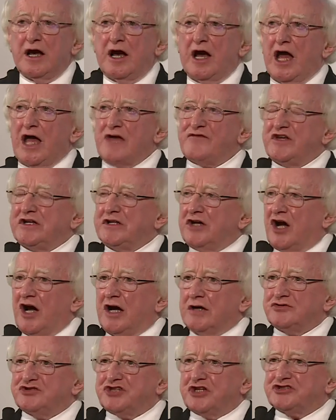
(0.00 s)
I have
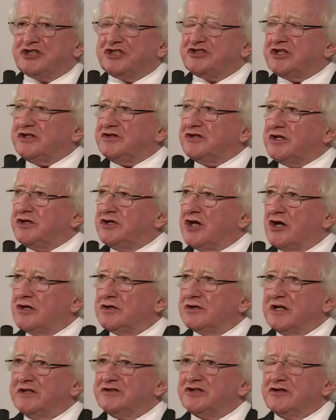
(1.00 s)
encountered it in the
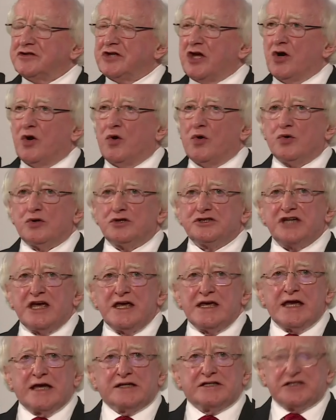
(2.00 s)
young and in the old
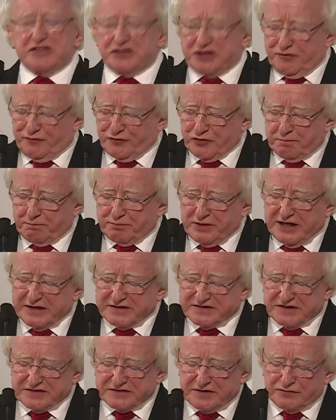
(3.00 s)
and in different
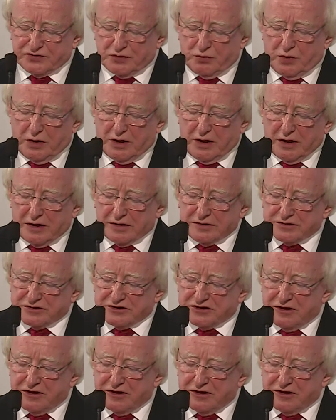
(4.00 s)
places of the world.